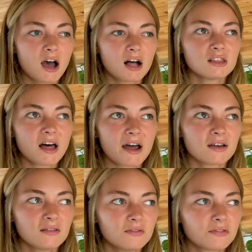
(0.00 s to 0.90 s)
A lot
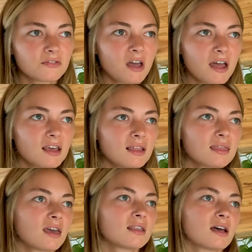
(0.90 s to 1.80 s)
of
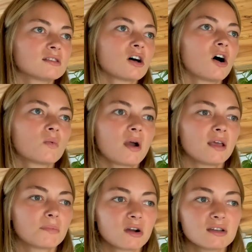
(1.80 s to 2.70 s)
anything that's already
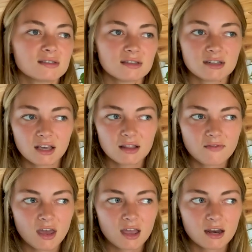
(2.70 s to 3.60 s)
pre-existing in the
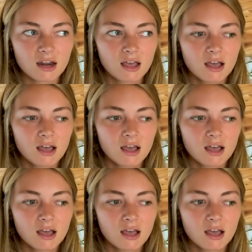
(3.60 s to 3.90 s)
van